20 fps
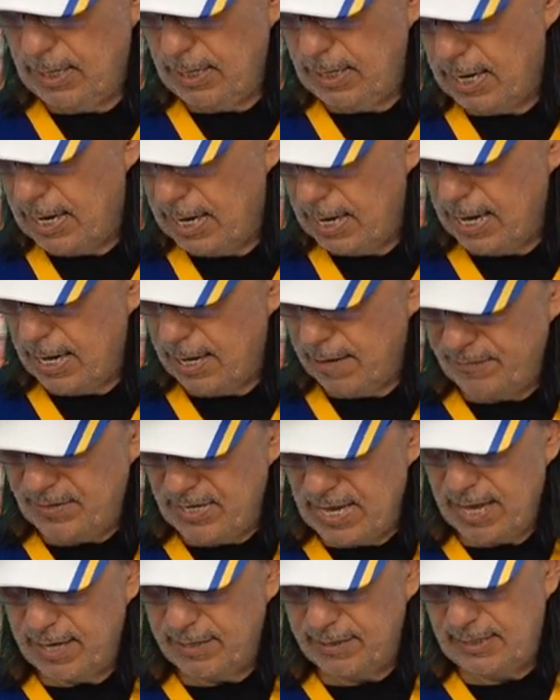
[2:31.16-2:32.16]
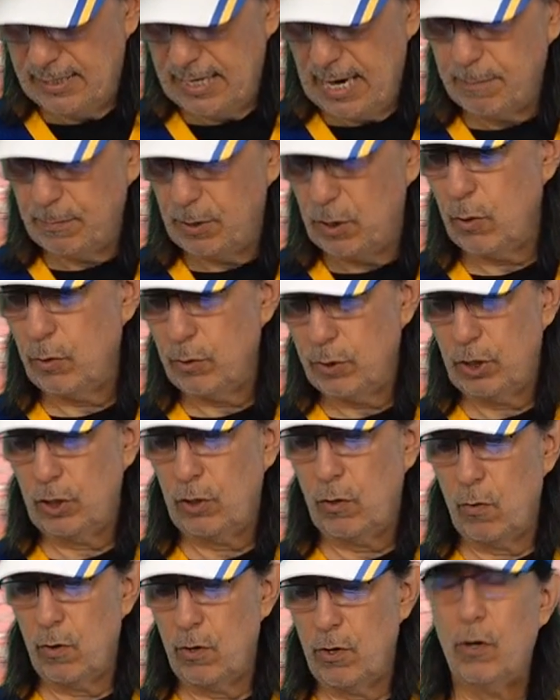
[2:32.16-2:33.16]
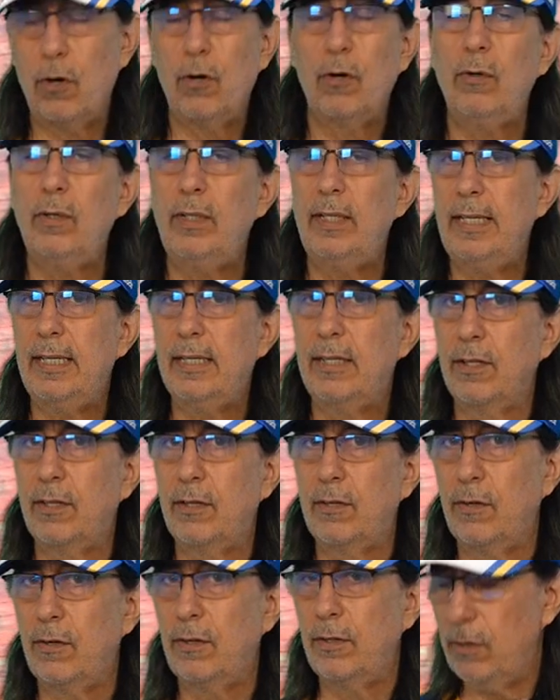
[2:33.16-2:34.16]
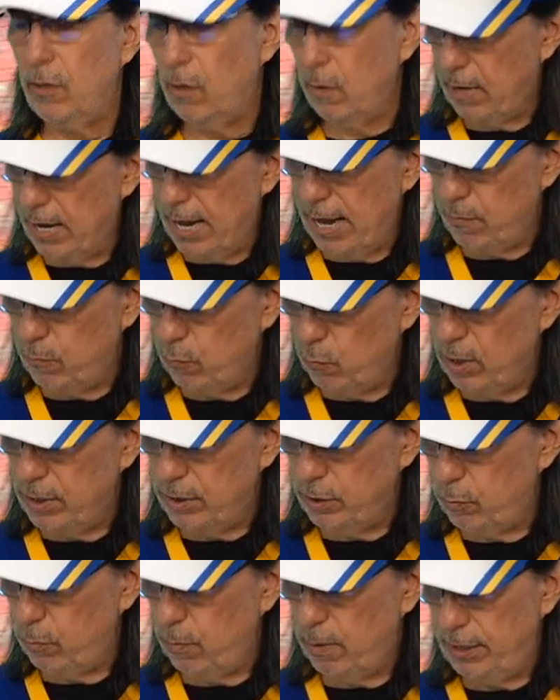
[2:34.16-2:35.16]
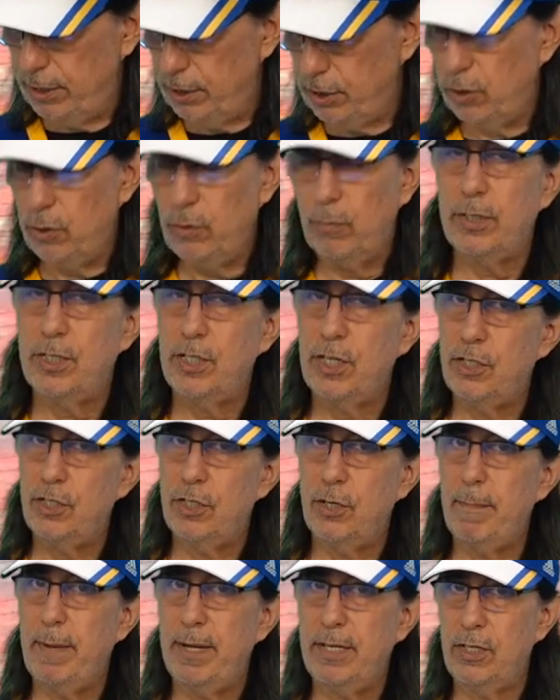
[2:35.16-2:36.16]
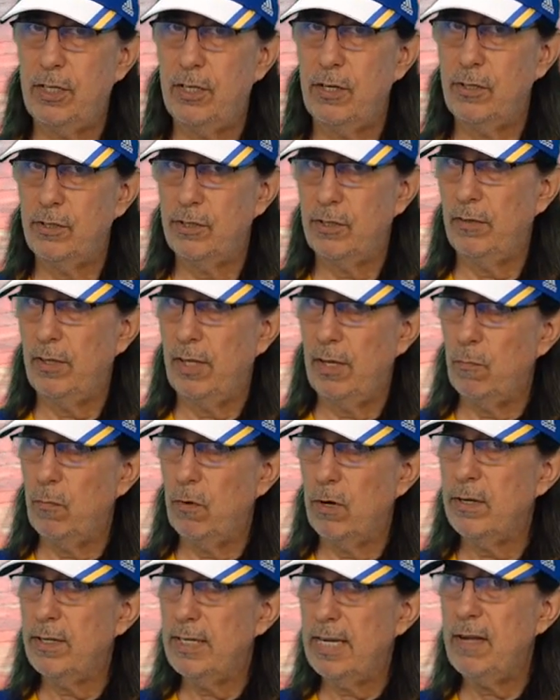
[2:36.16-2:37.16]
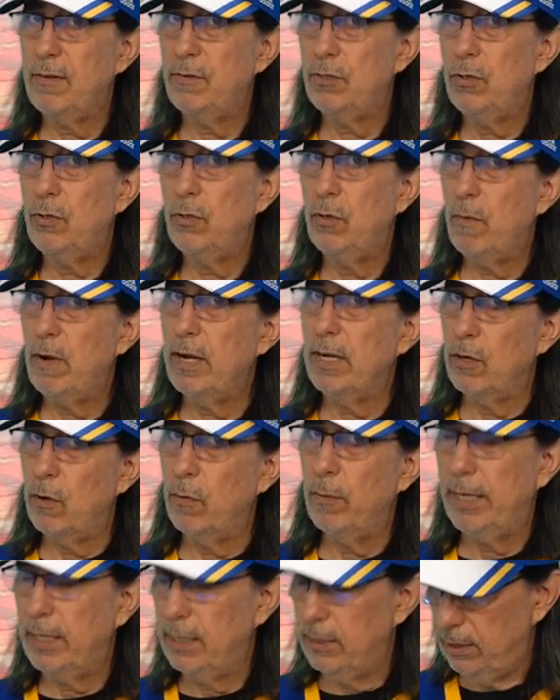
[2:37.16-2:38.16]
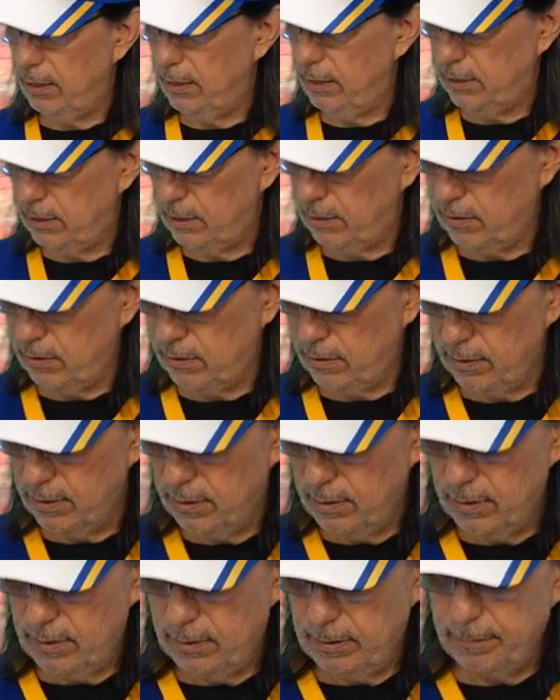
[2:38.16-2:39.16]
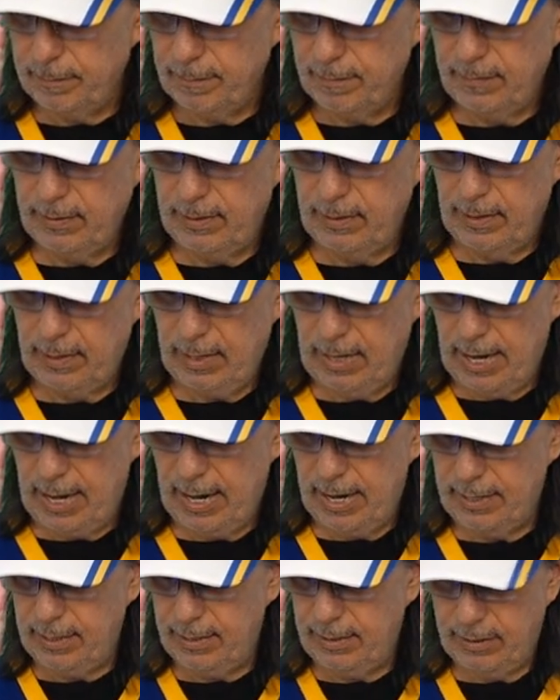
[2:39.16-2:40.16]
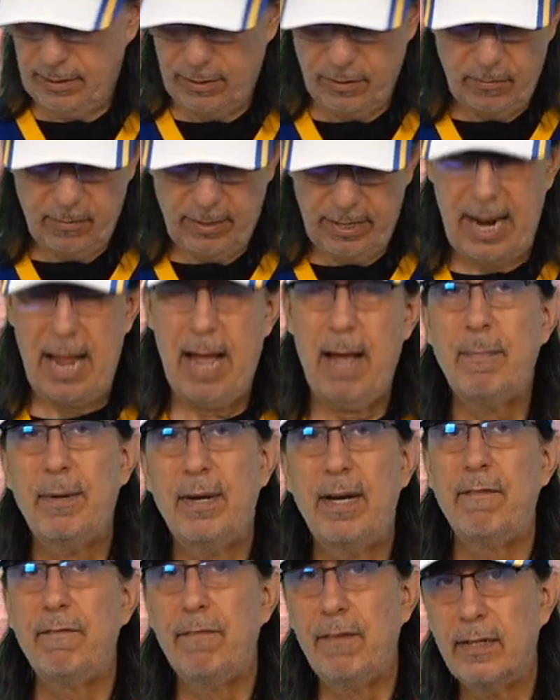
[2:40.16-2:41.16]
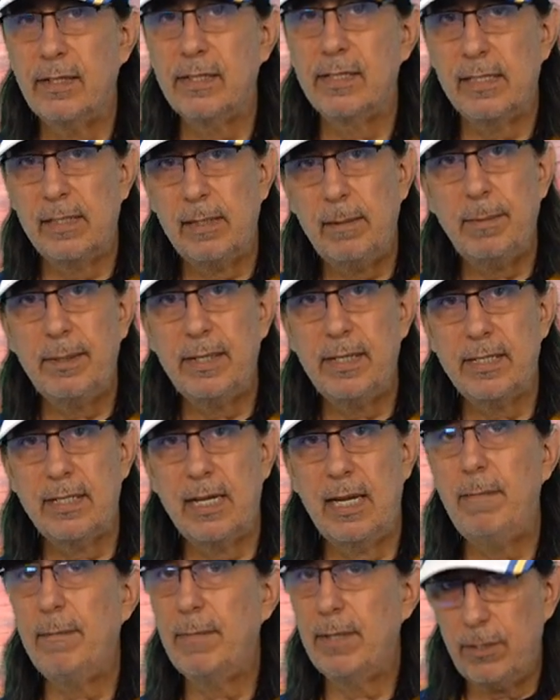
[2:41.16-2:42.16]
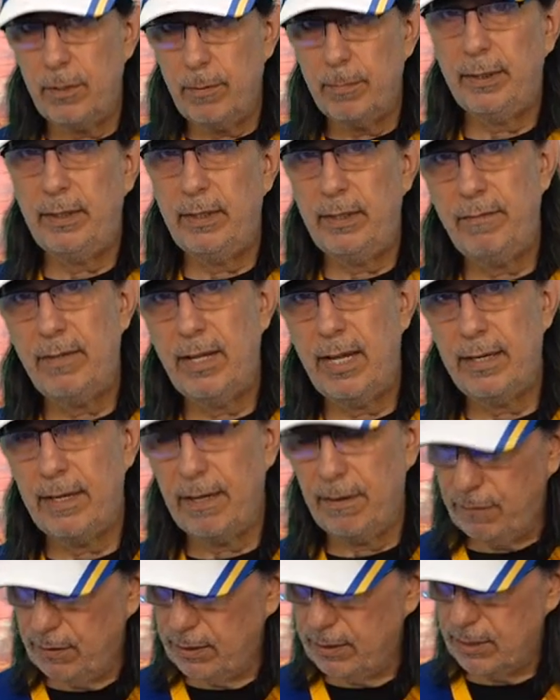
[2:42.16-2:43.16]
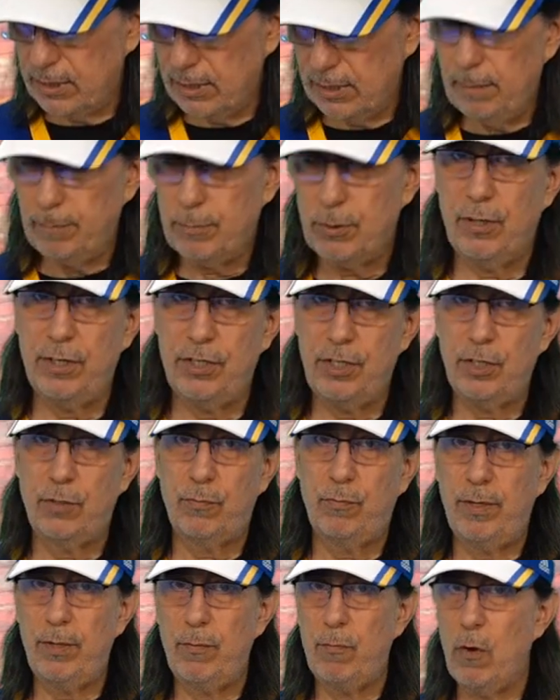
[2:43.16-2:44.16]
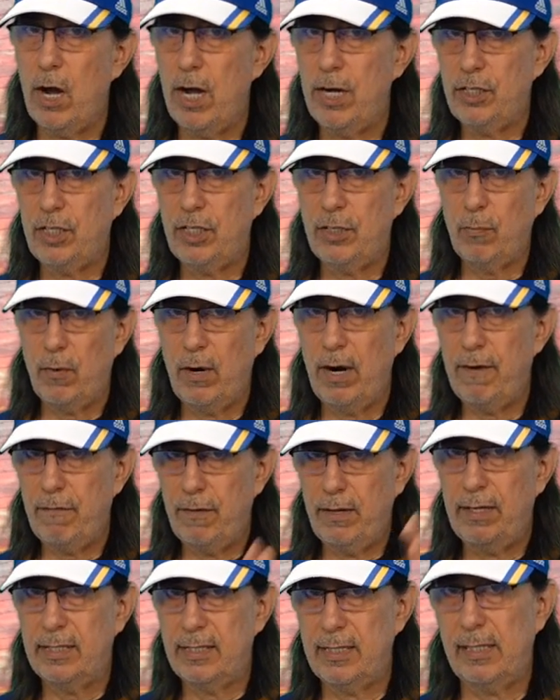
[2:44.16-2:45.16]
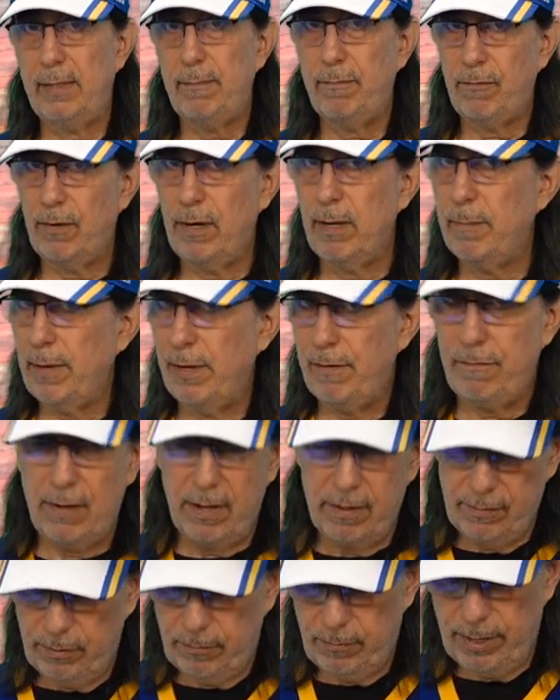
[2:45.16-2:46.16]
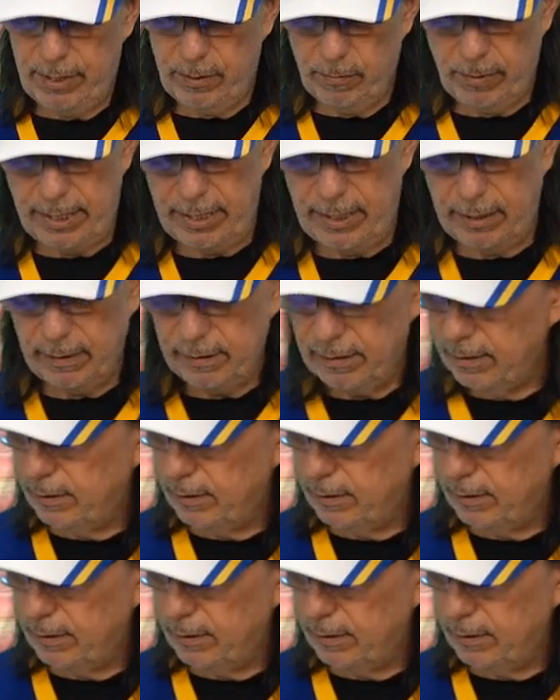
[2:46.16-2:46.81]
Um, yeah, Stamkos scored early in the third though at one twenty-two, which I should mention also. They were down two to one going into this third. And you know what happened? I fell asleep in this game. Can you believe that? I fell asleep, so I just rewatched where I fell asleep from. I found it right away.